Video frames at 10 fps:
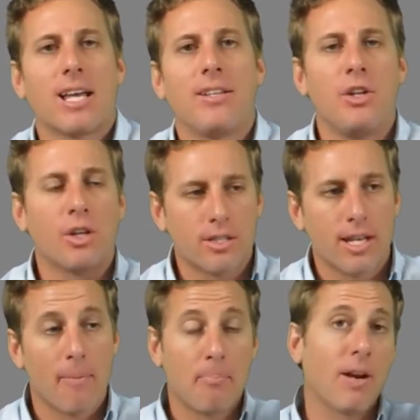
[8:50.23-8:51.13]
And then you could
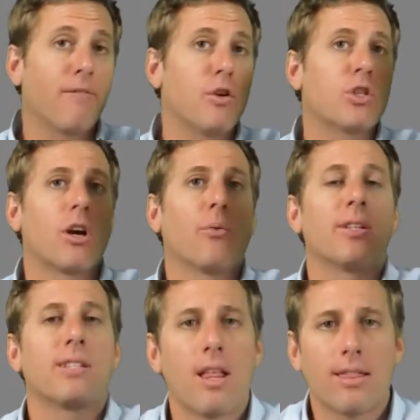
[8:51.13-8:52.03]
say, but if you started
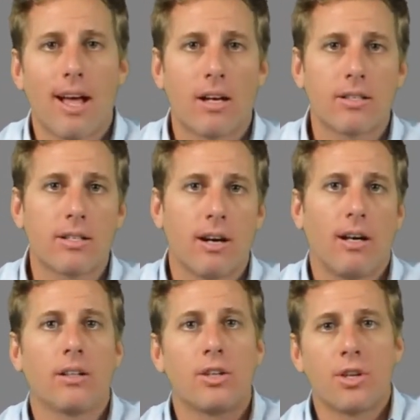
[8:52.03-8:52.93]
with
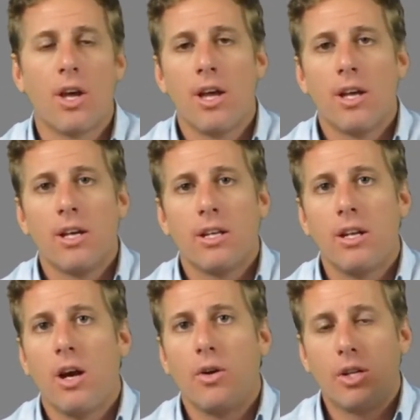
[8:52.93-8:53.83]
$10,000,
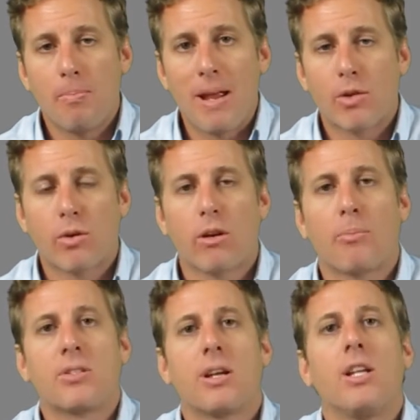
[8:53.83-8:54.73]
and you made
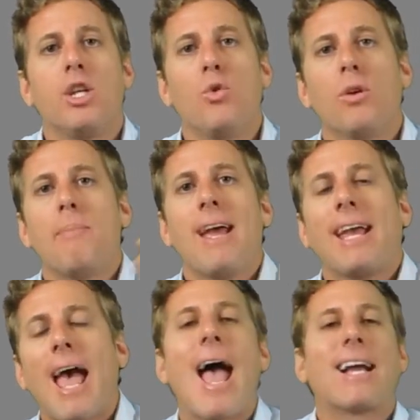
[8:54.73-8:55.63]
300%, you would
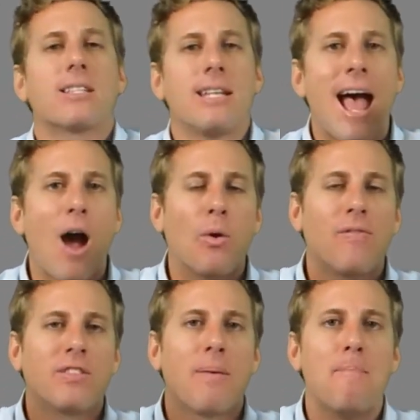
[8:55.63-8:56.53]
make X. Now
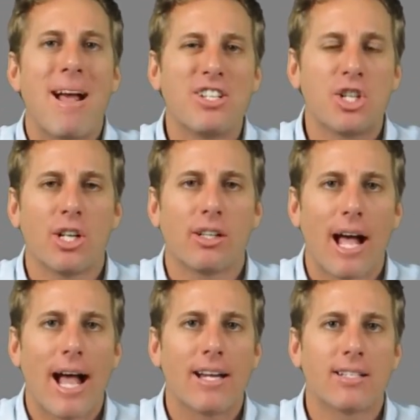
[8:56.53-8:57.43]
we've
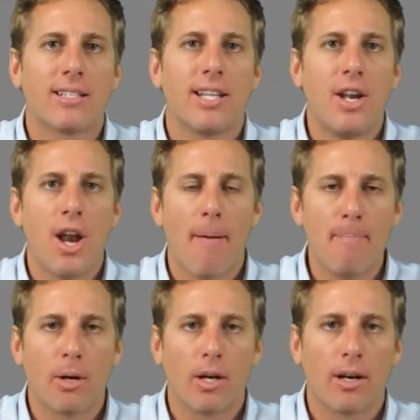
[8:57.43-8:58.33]
dimensionalized the
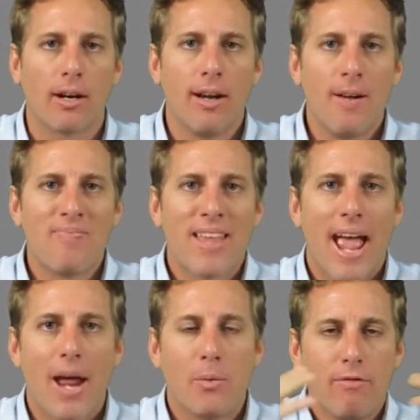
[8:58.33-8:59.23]
number,
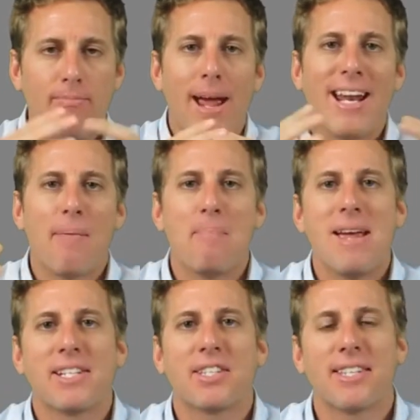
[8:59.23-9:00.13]
and we've made it
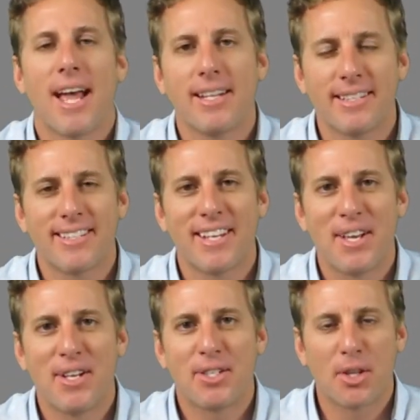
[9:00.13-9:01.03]
make sense
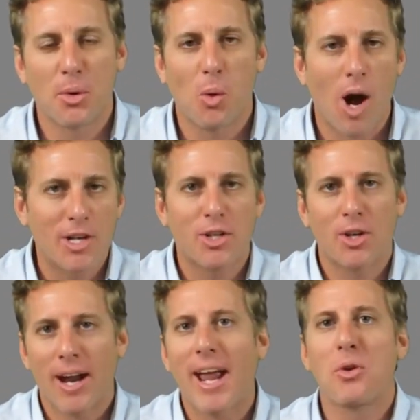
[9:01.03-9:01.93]
to the
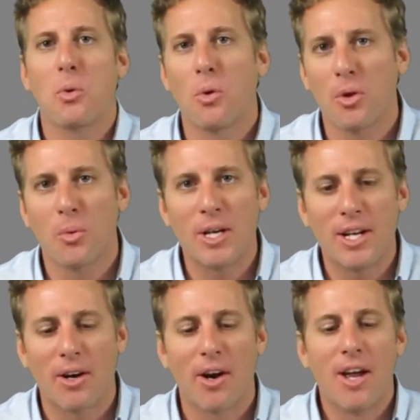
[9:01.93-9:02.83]
watcher and or the reader.